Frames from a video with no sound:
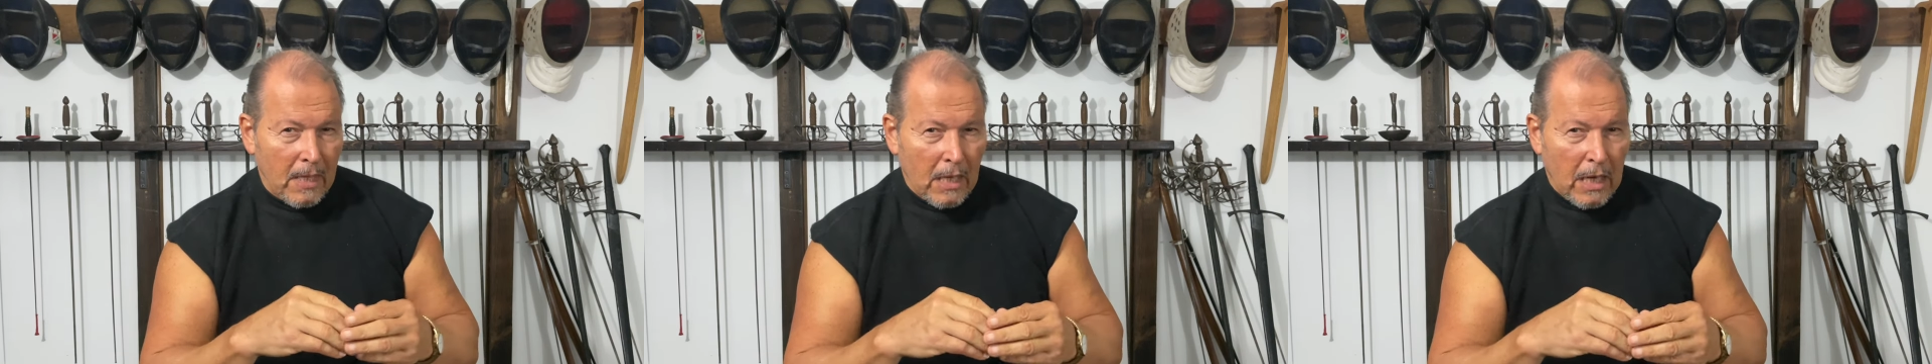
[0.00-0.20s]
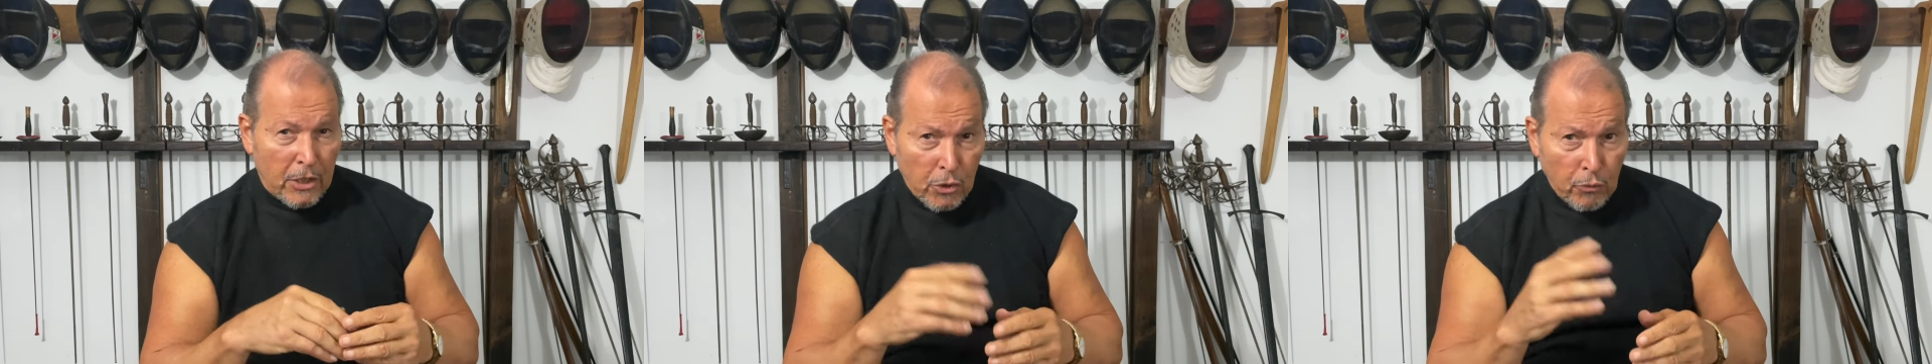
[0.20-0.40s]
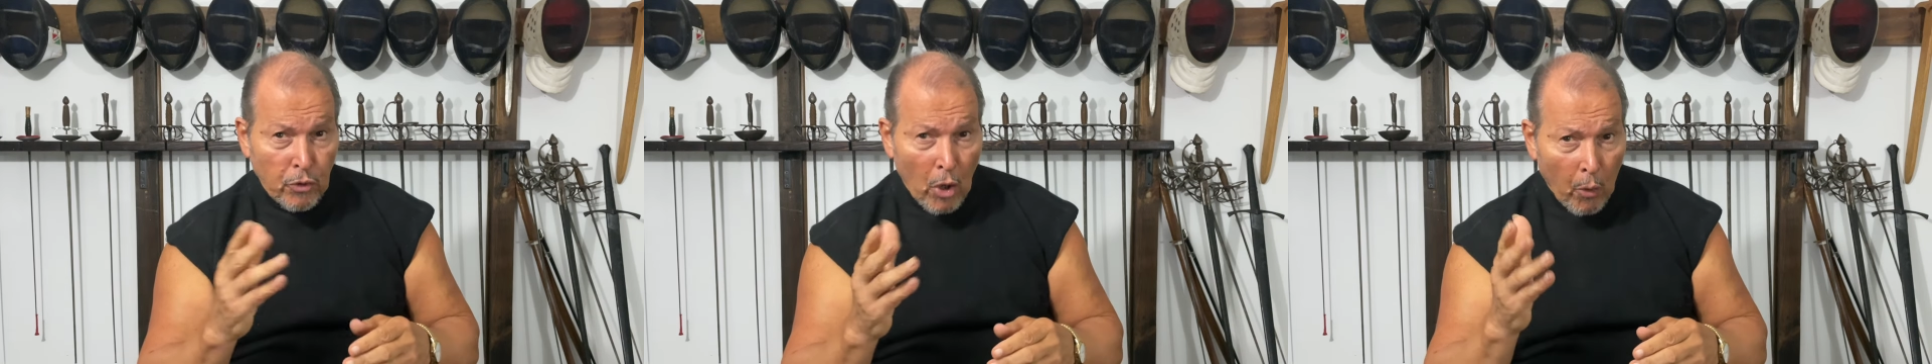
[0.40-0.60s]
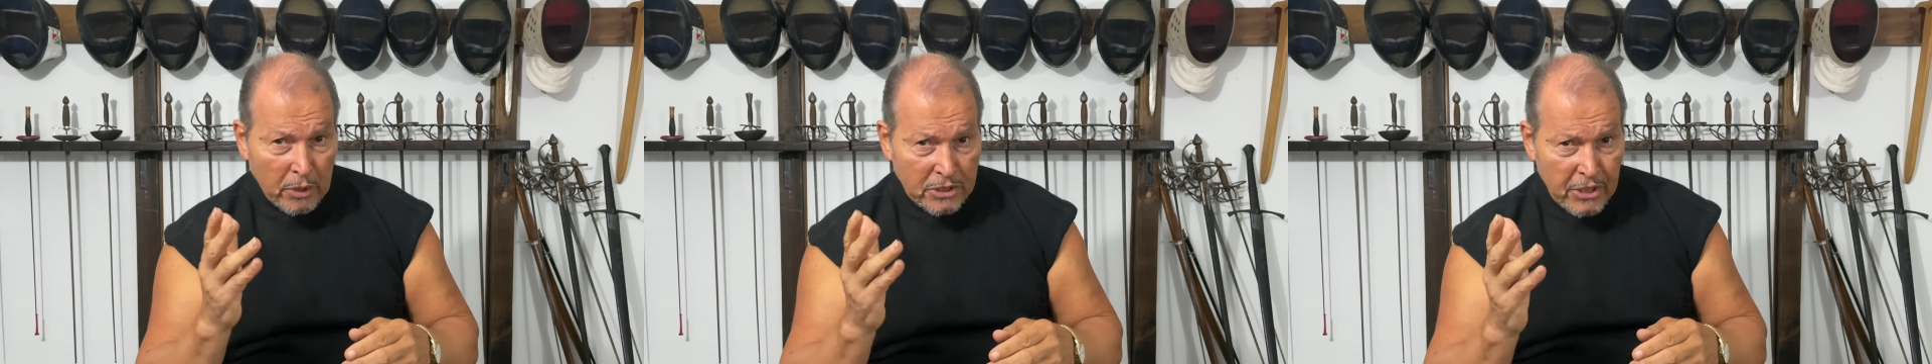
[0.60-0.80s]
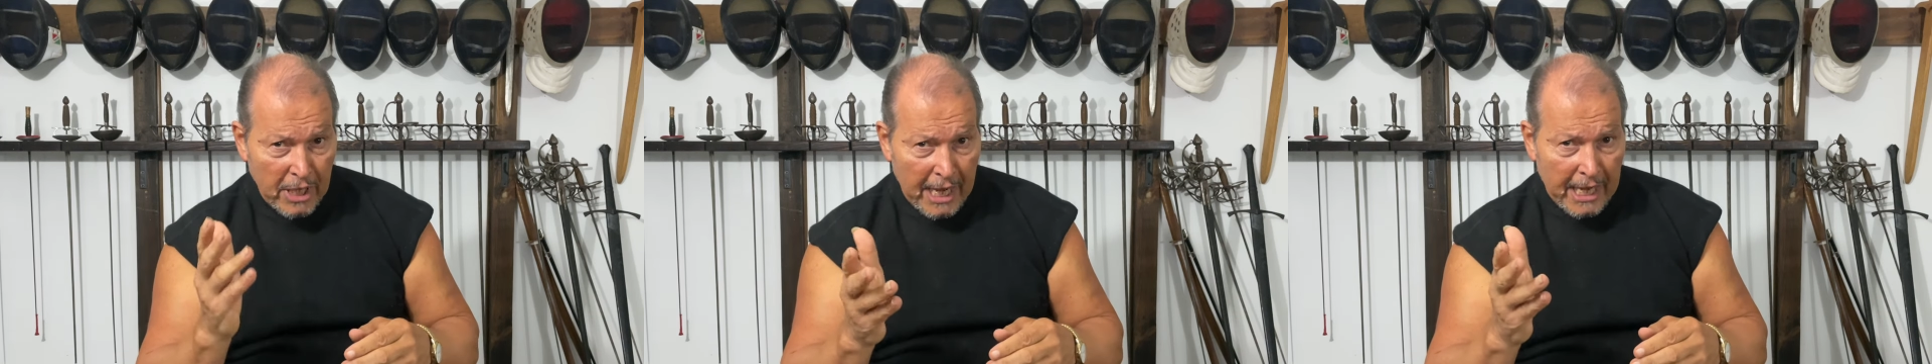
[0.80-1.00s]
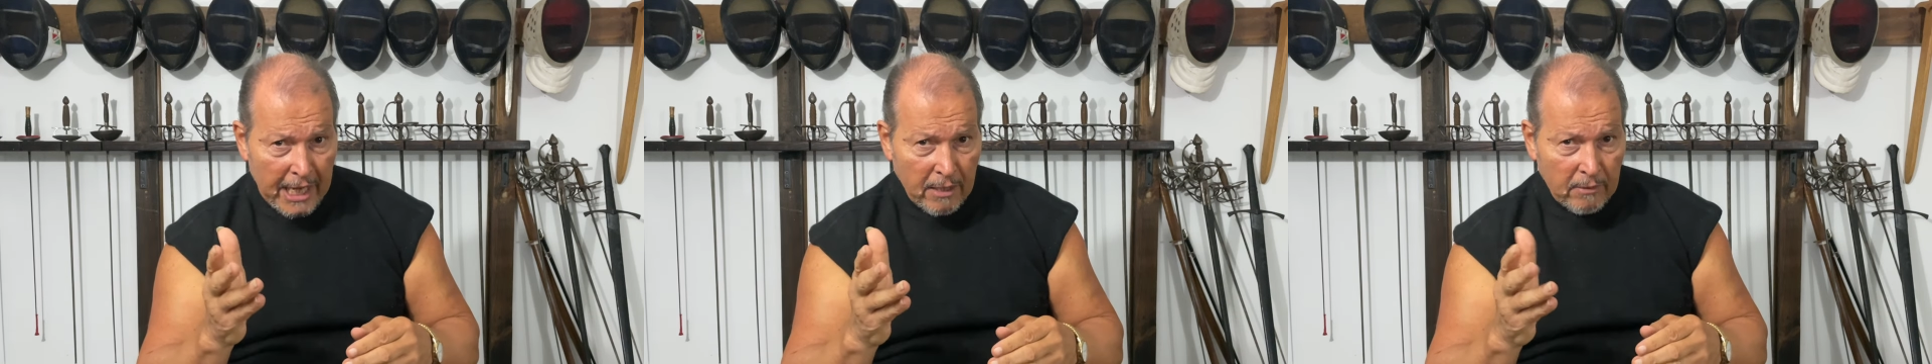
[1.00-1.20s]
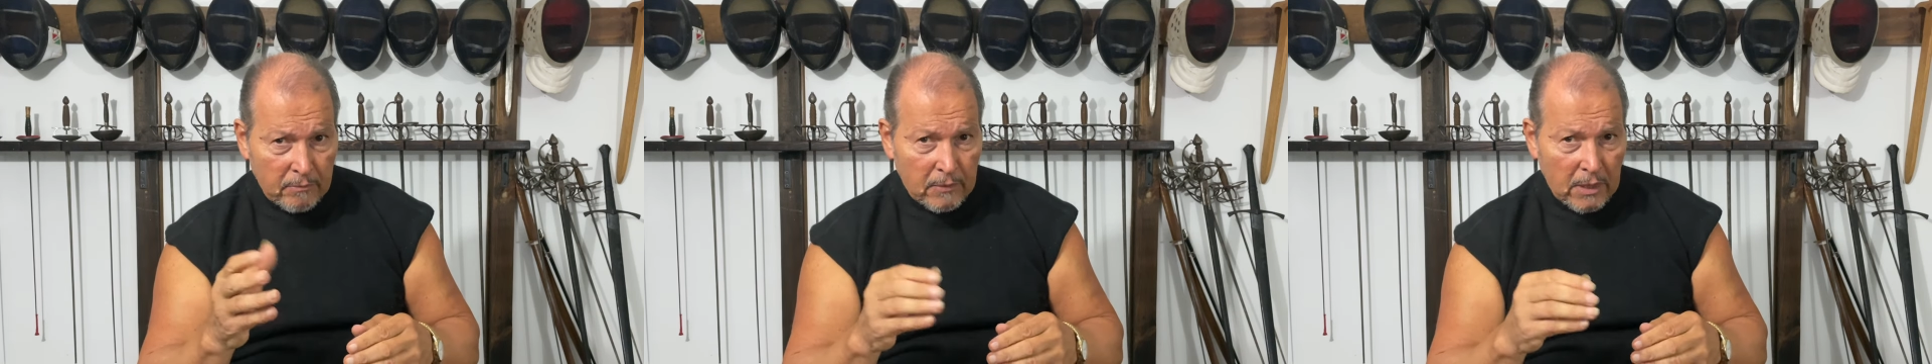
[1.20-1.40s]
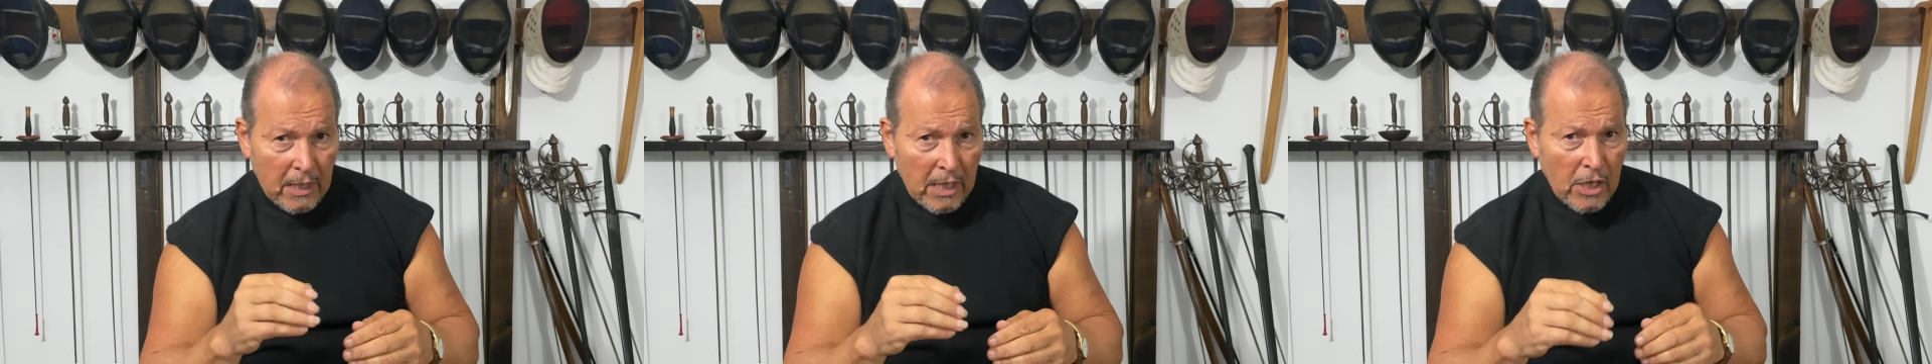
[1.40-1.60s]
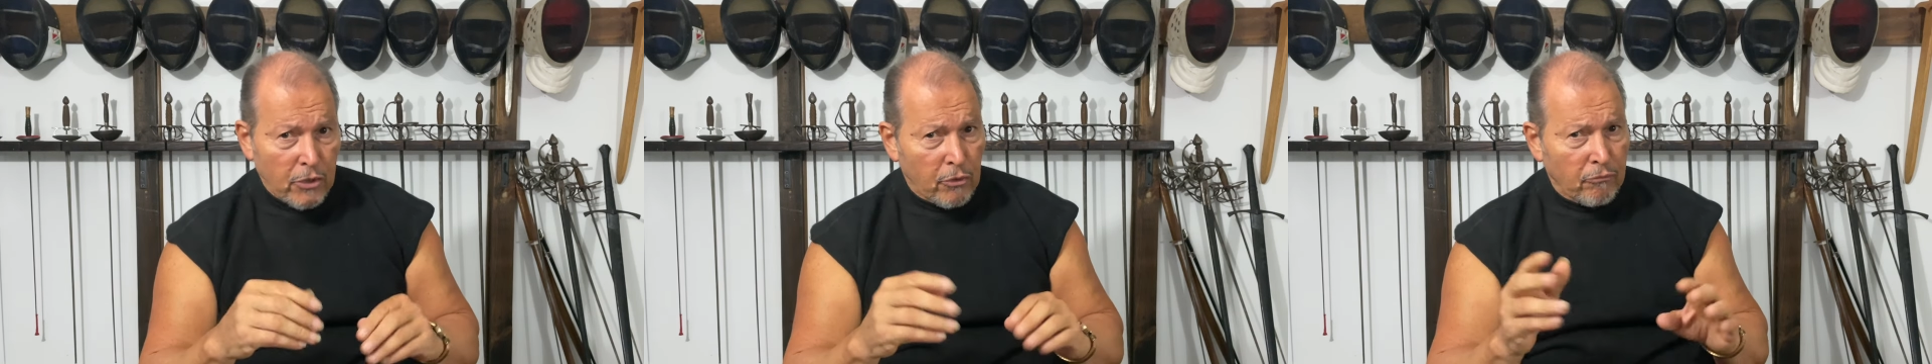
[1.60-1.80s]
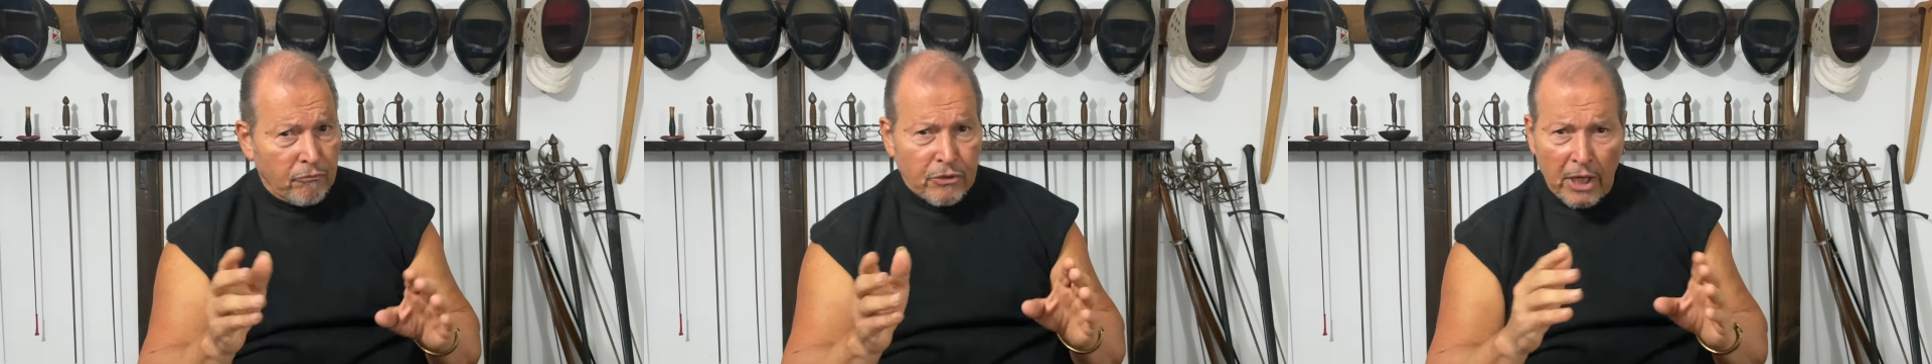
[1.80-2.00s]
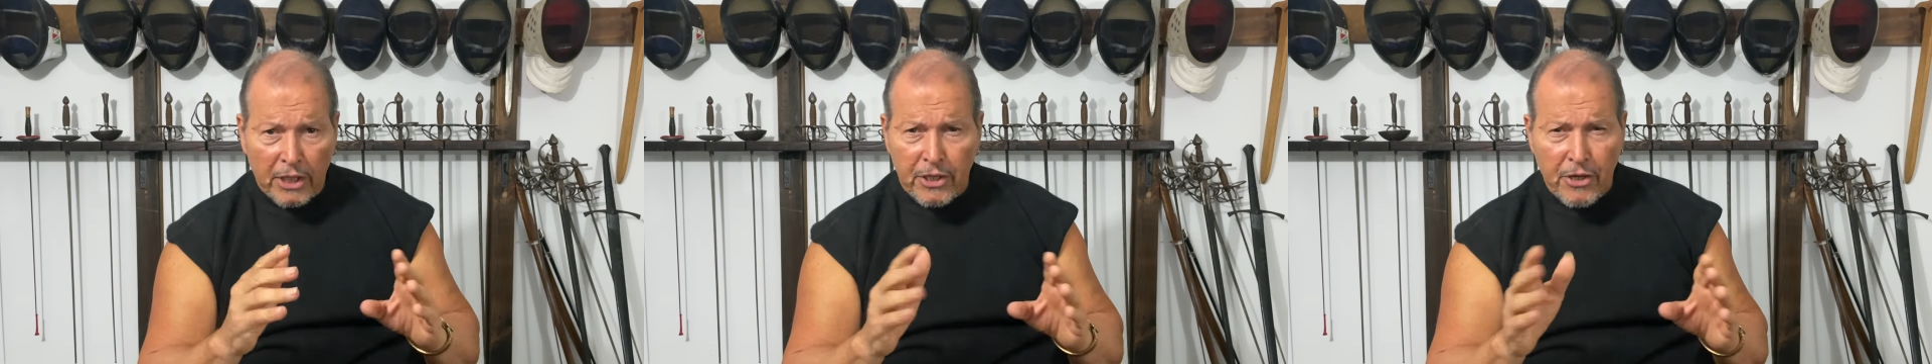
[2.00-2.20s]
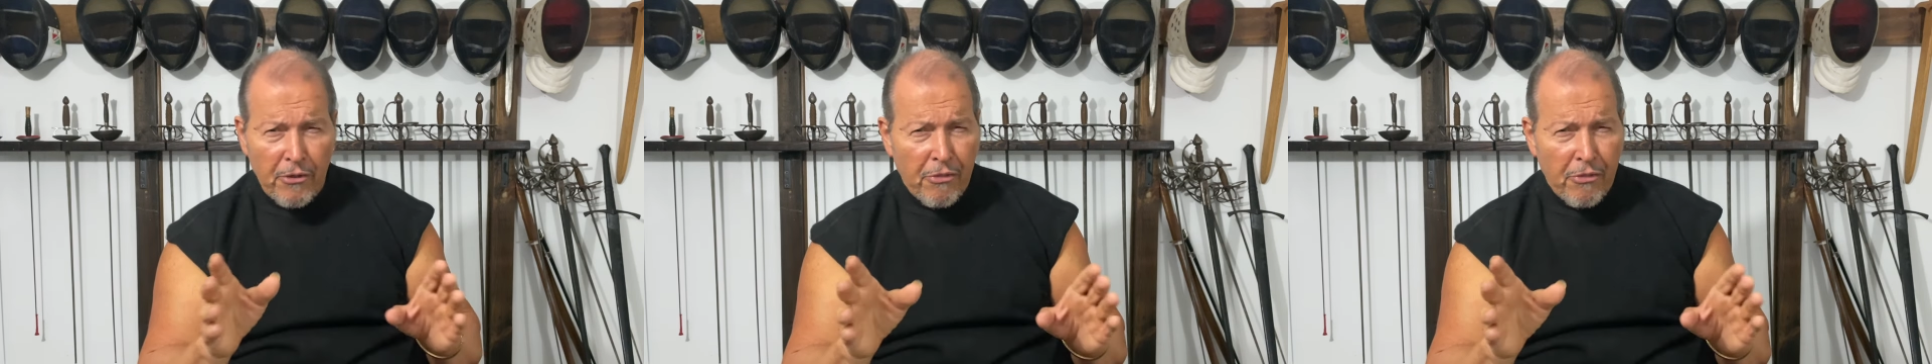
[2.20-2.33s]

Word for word: Now, you know it's A. You've done it a